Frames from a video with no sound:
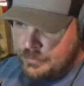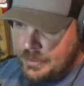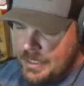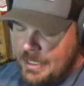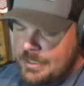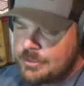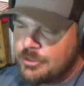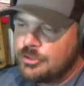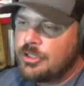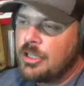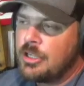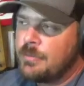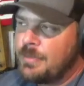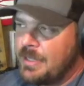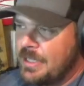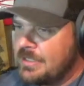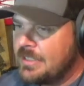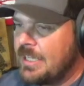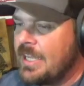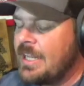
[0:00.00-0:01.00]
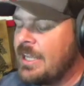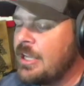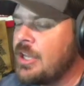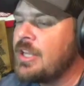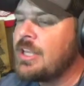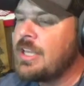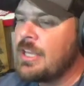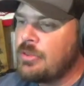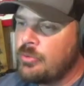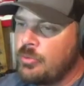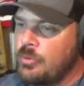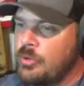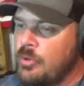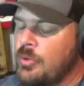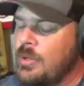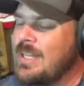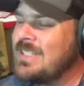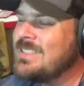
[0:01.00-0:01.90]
Ladies and gentlemen, he said he couldn't get through the door.